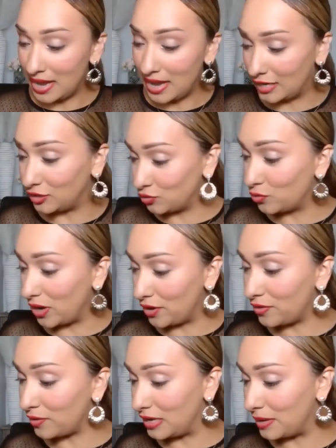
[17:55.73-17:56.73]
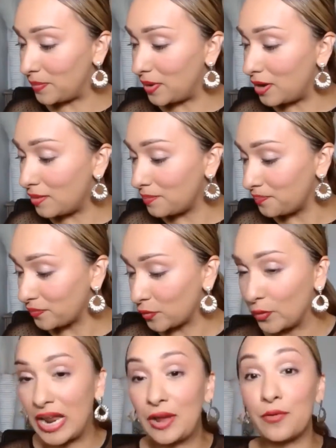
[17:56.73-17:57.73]
I do wear the lip balm
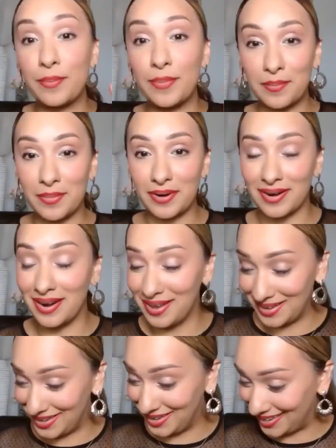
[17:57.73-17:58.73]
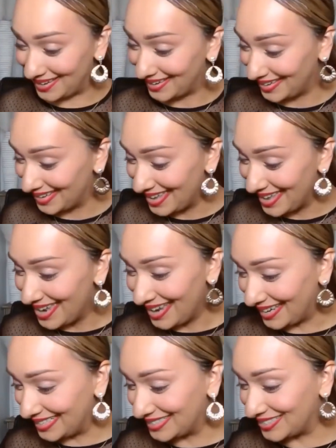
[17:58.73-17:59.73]
when I remember.
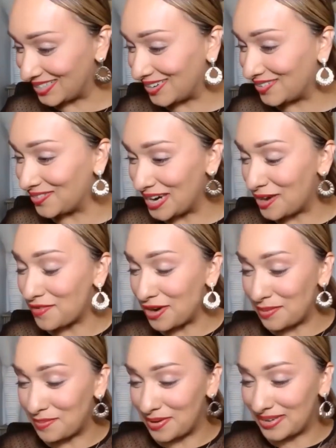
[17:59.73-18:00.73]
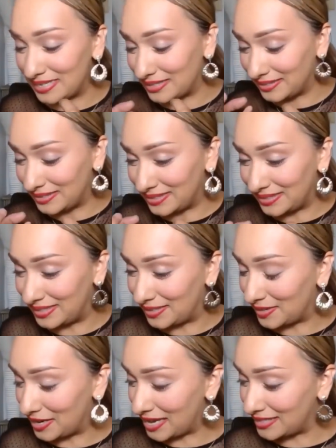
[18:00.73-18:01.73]
And so whenever I'm all like, oh,
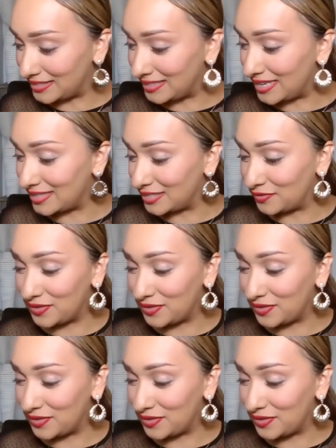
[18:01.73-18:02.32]
I can't stand this